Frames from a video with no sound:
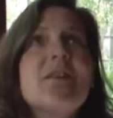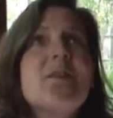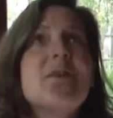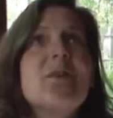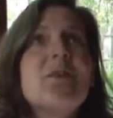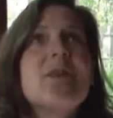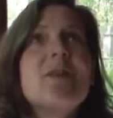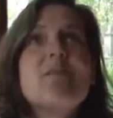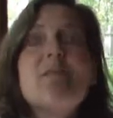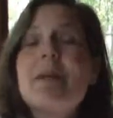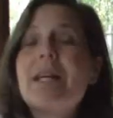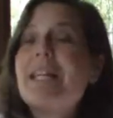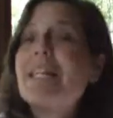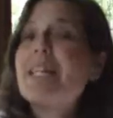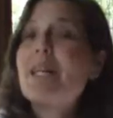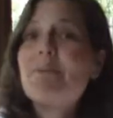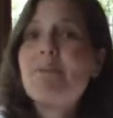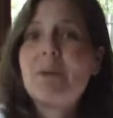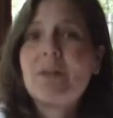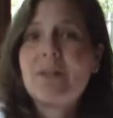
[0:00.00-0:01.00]
or the Big
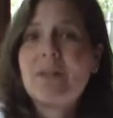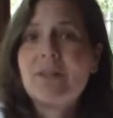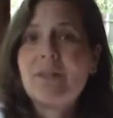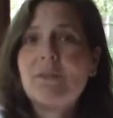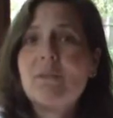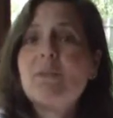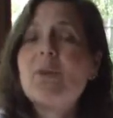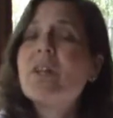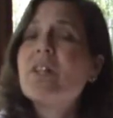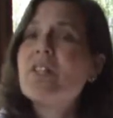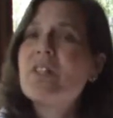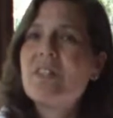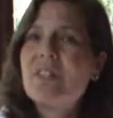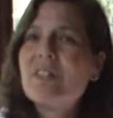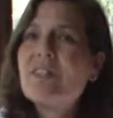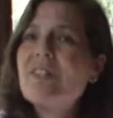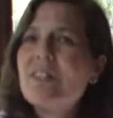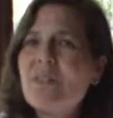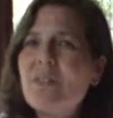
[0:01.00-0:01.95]
Dipper, which mm-hmm.